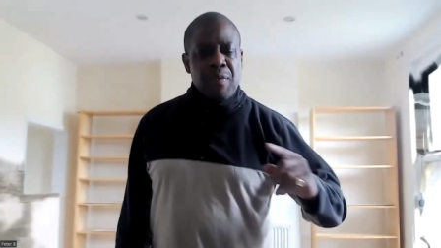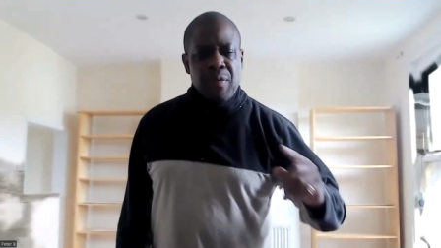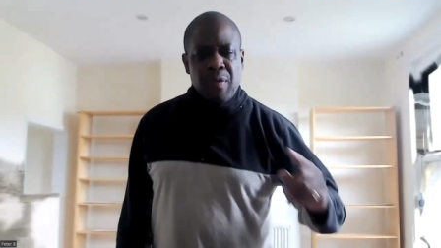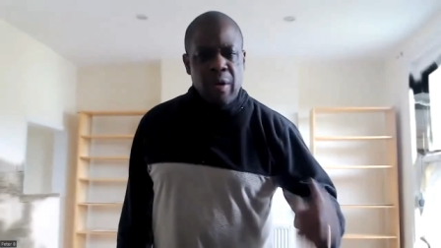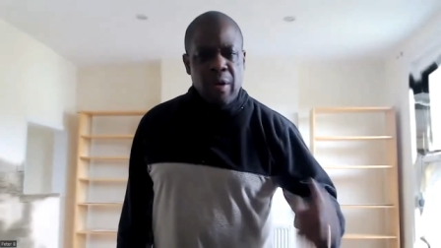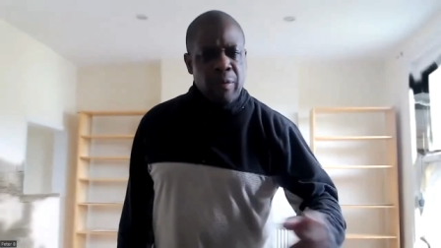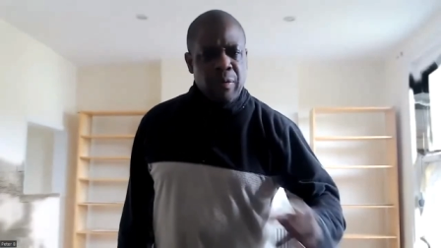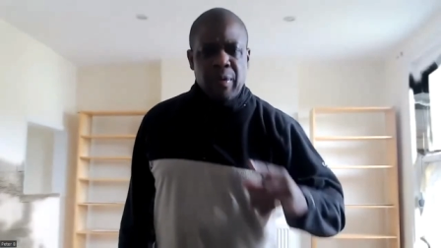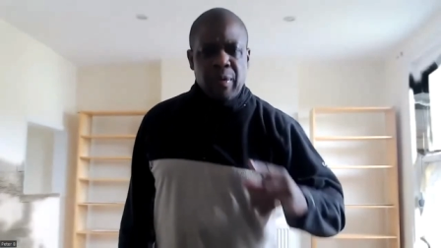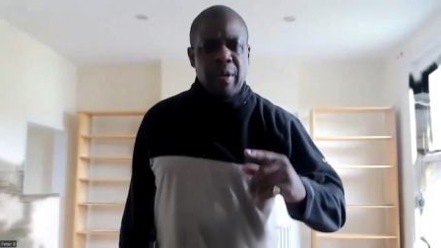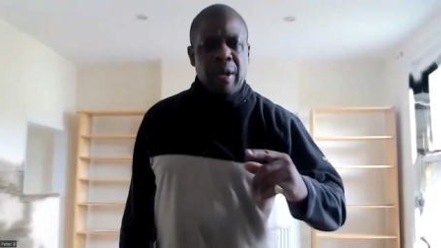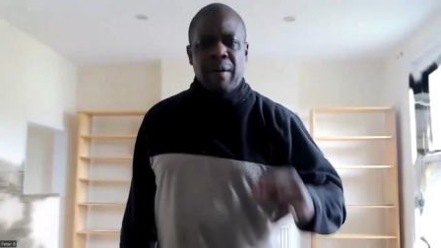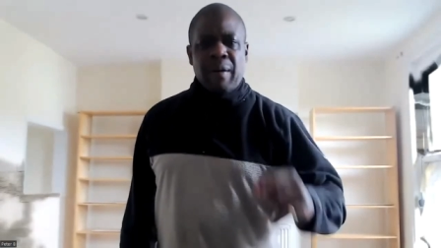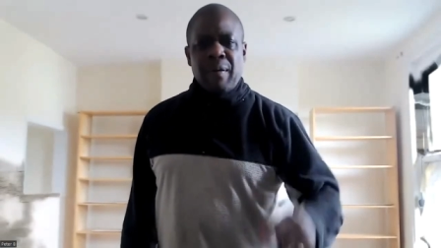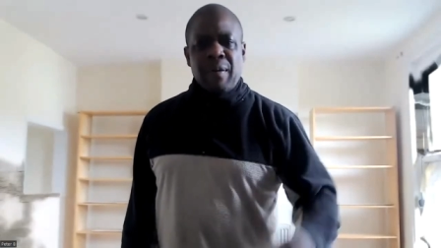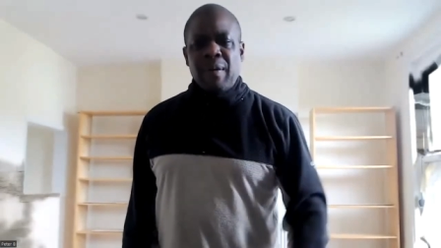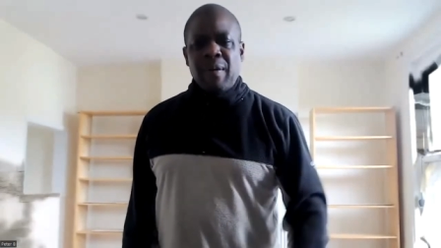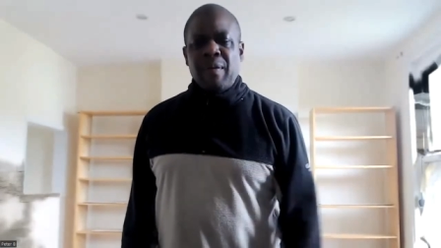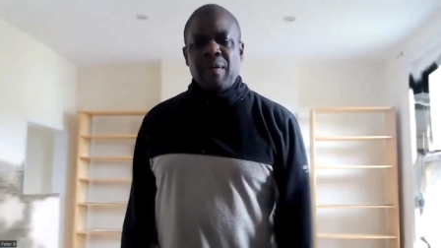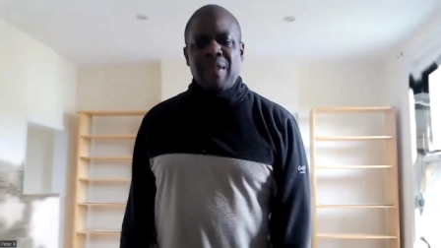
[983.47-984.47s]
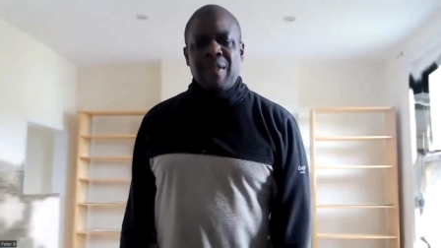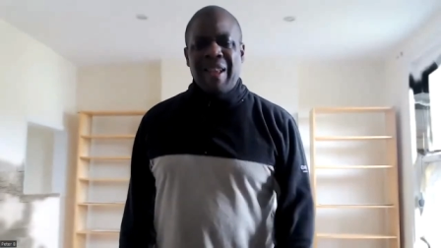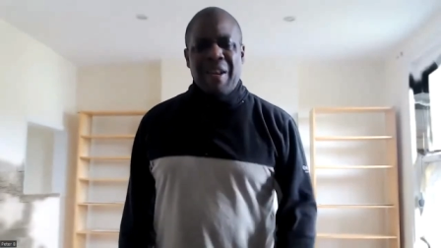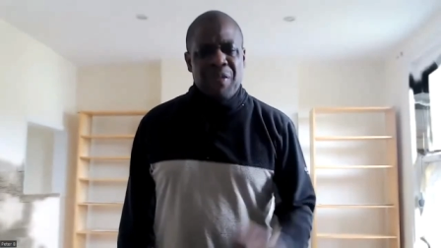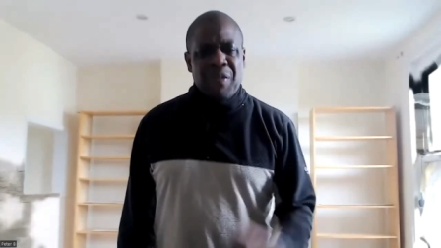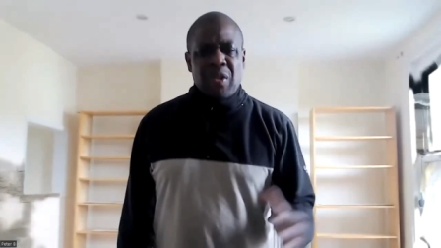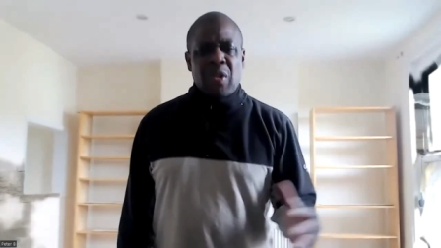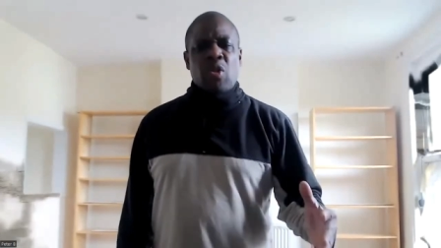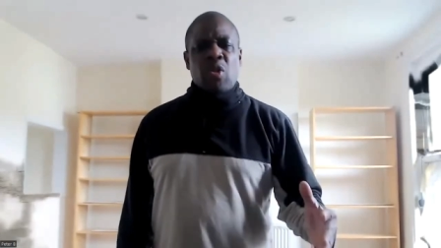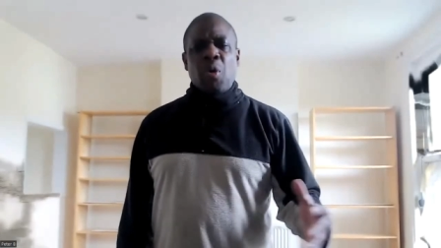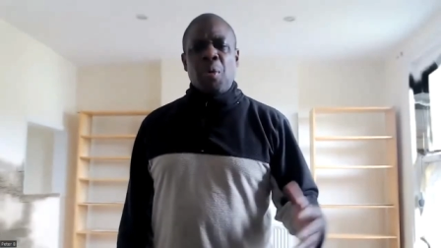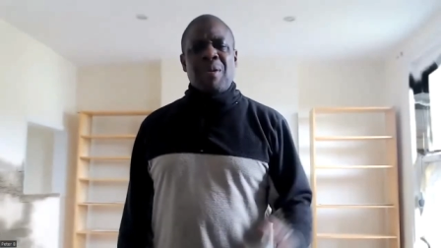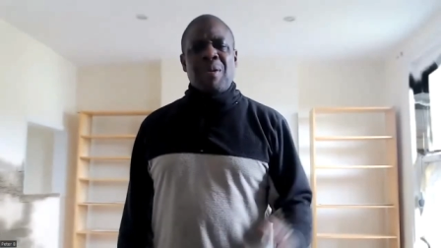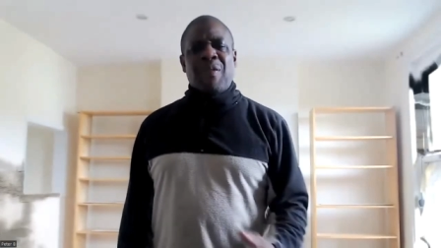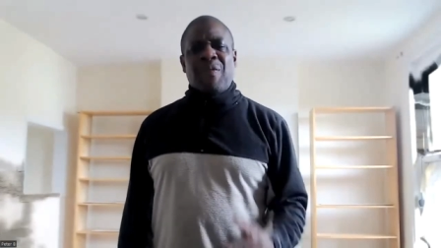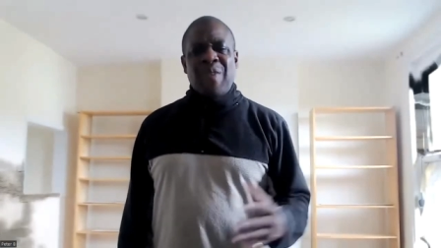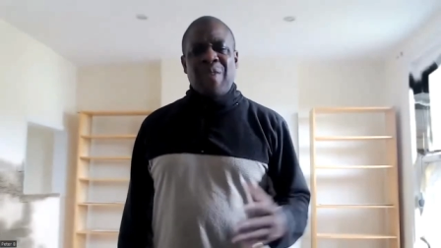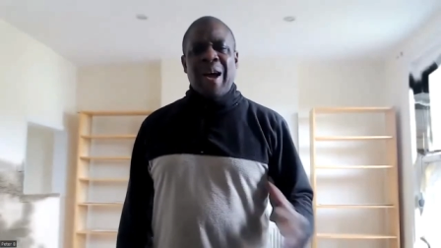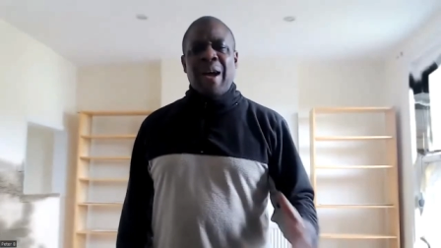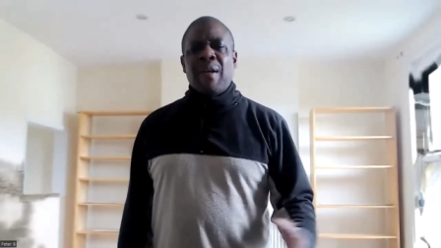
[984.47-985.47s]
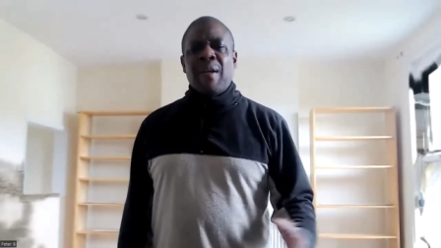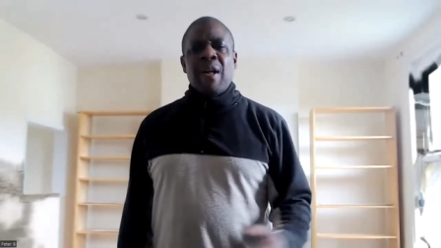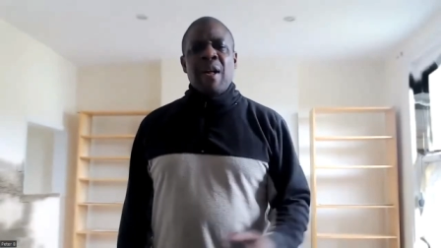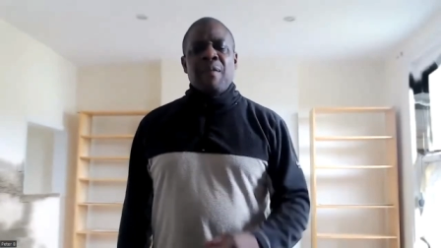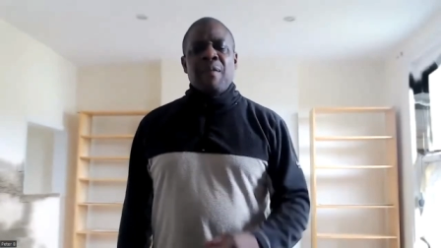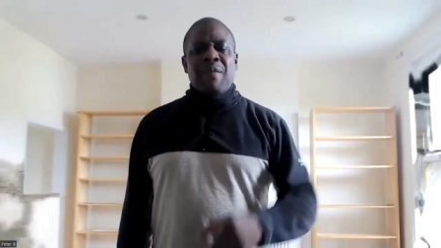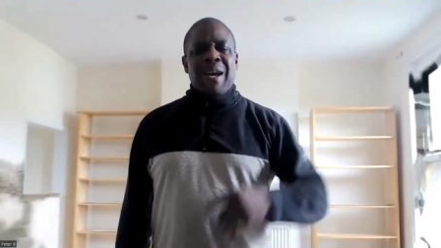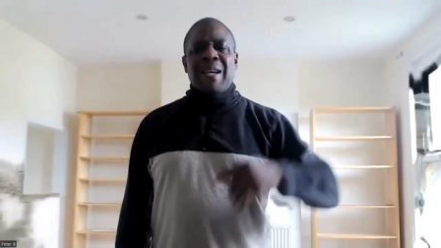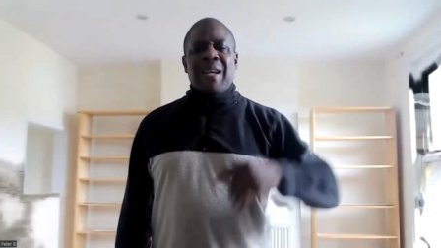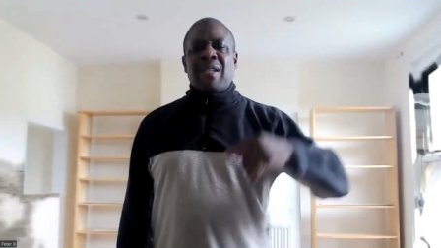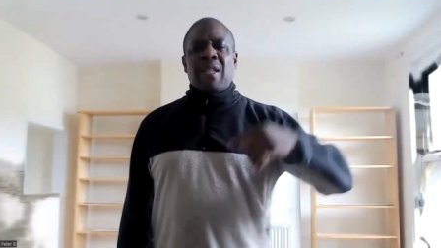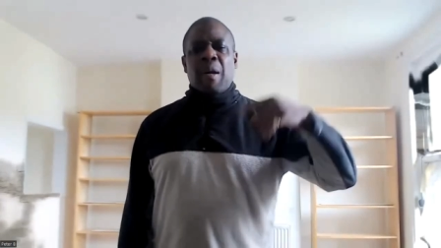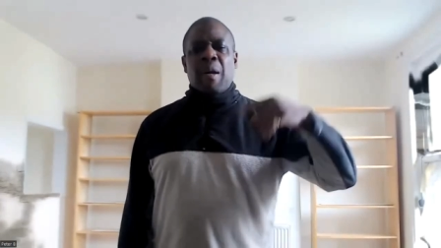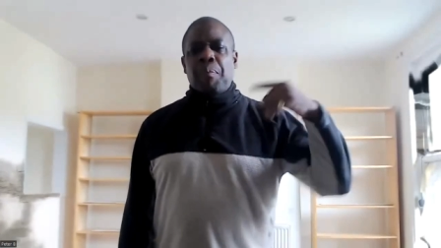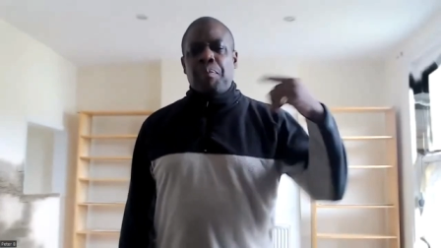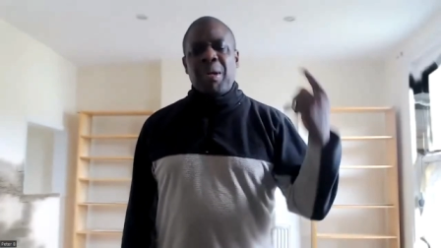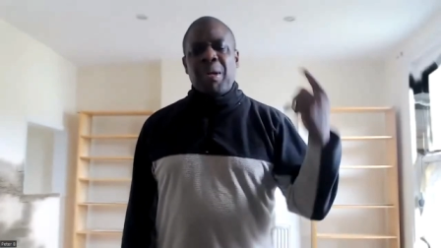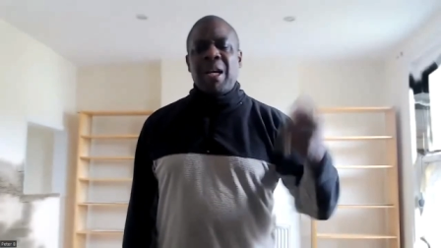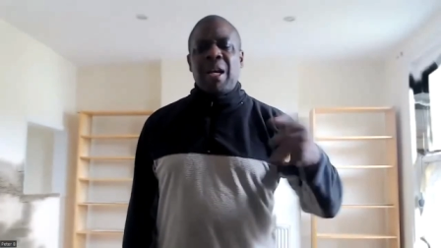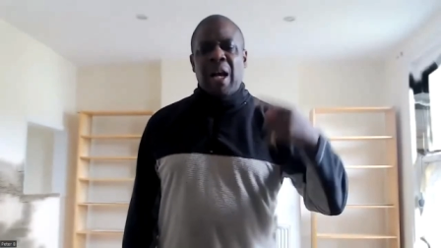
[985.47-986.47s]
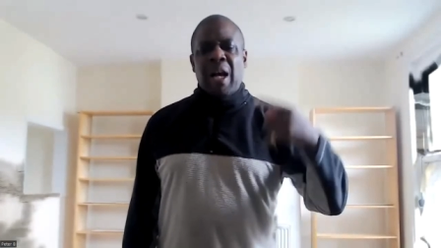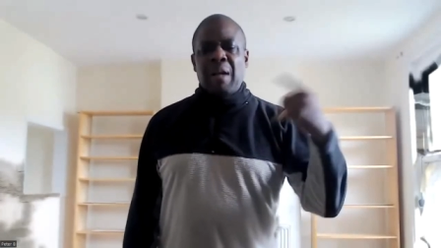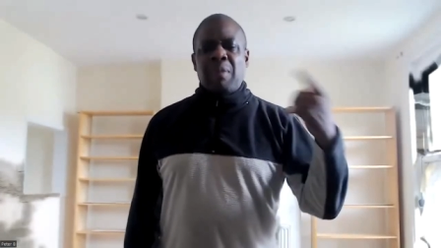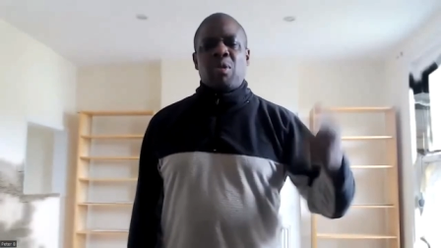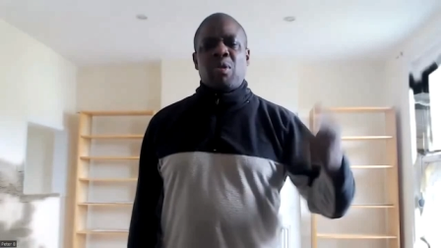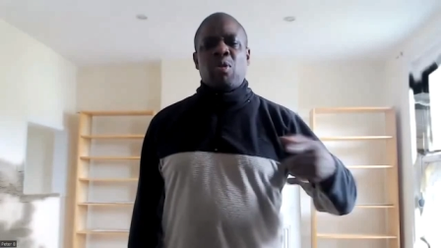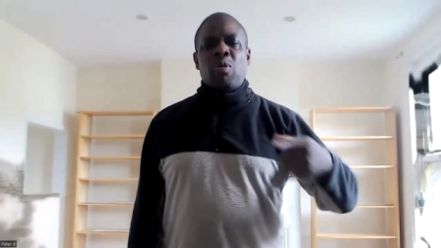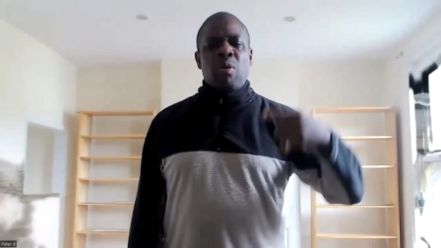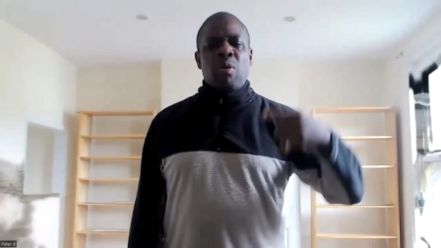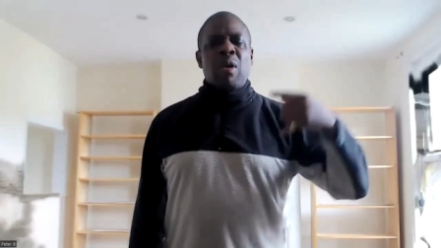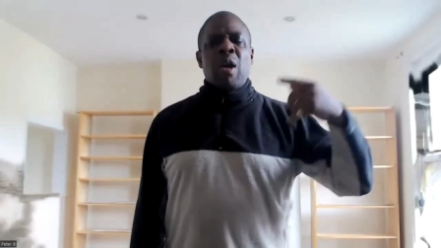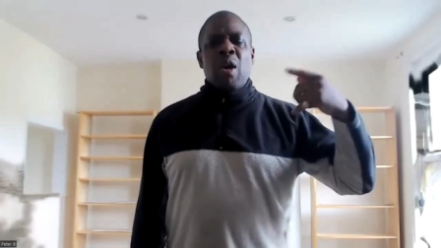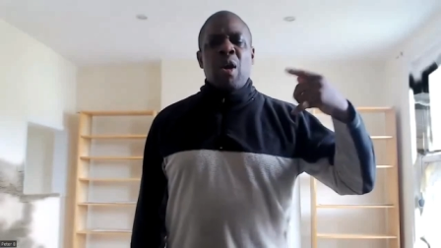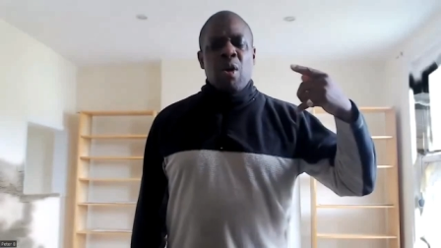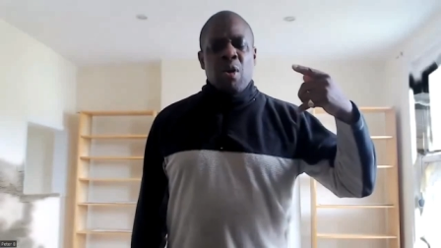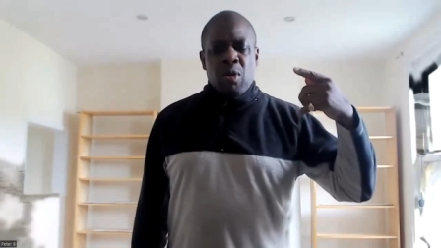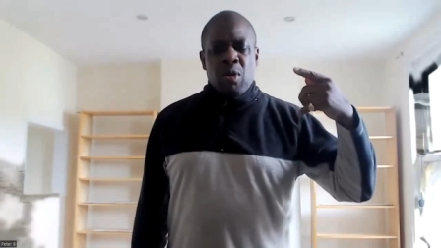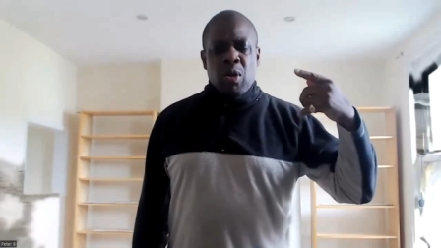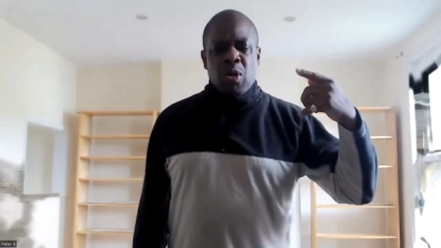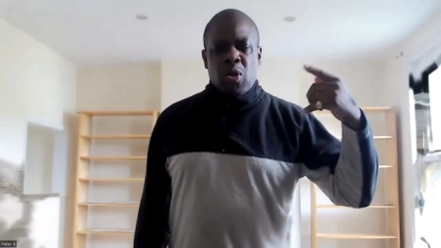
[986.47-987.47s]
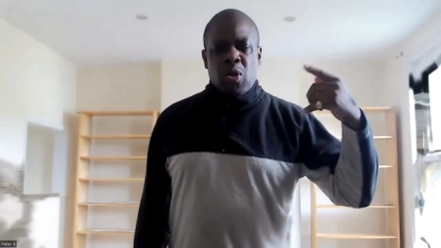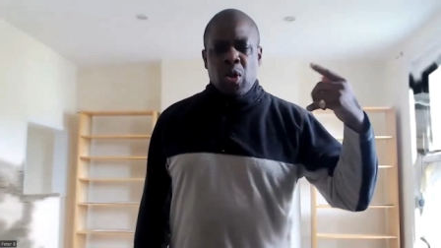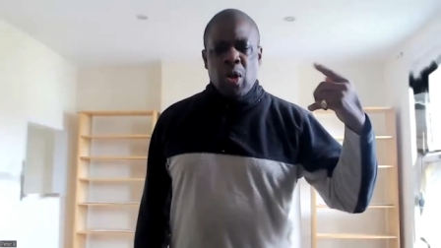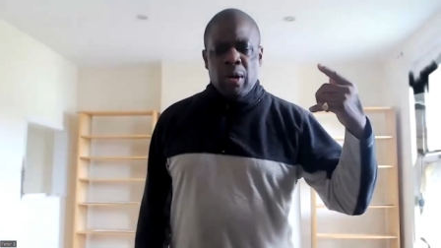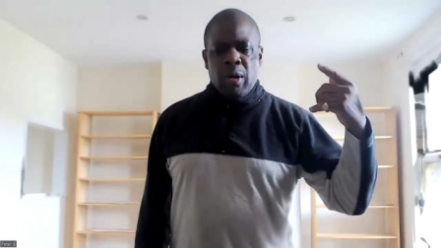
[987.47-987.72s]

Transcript: Not, you know, nothing to do with the fact that it's complete, absolutely a,